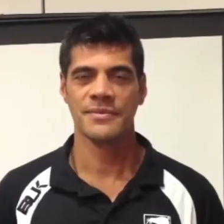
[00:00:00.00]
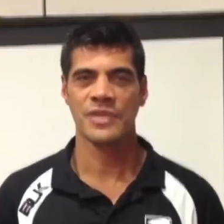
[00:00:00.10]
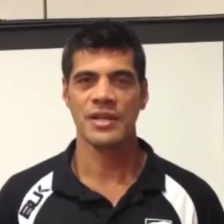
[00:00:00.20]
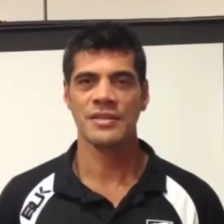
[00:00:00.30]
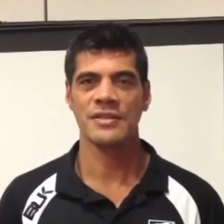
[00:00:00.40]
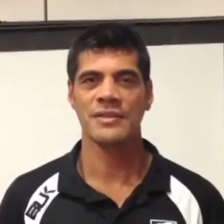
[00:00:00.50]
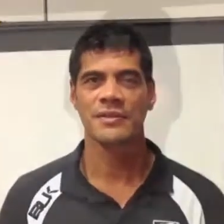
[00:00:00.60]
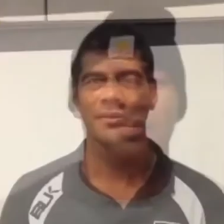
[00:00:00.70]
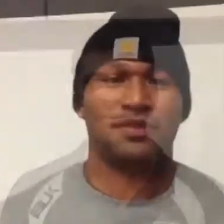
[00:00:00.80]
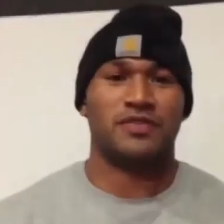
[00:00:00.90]
Cheers.
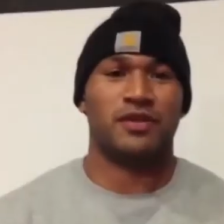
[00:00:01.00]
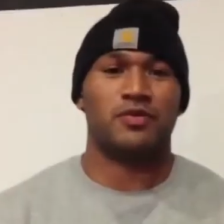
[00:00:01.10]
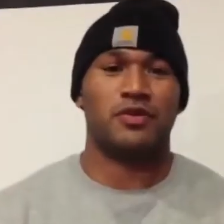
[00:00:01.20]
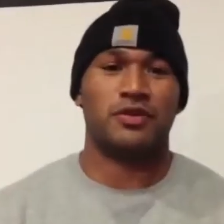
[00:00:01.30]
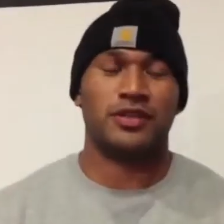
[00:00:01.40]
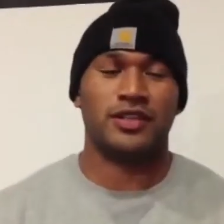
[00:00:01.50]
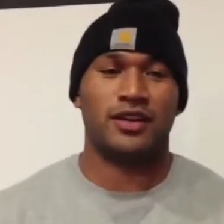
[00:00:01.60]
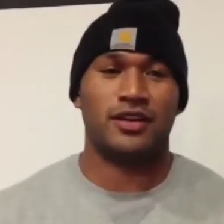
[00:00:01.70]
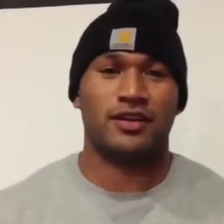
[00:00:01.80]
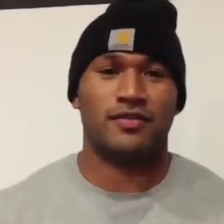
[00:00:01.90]
My name is Franco
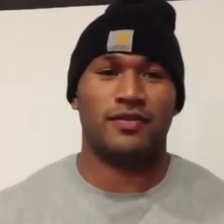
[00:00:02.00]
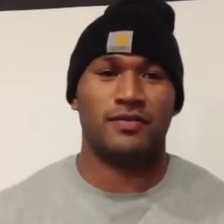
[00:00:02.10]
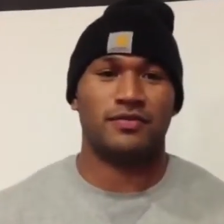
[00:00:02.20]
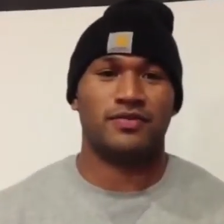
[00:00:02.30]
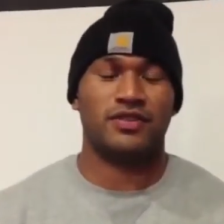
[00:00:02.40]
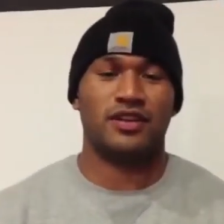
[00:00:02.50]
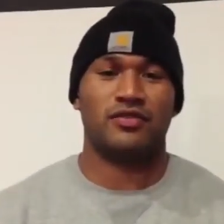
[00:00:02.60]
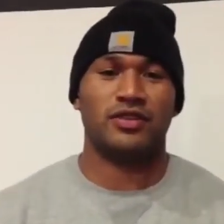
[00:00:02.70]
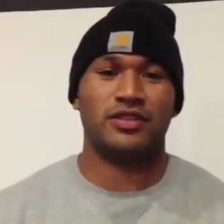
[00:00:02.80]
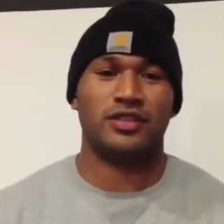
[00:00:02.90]
Nu'uausala from Sydney
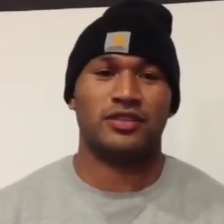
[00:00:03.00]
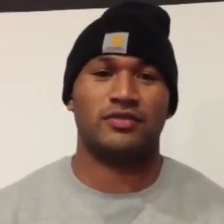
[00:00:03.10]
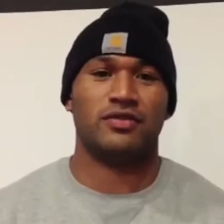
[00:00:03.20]
Roosters.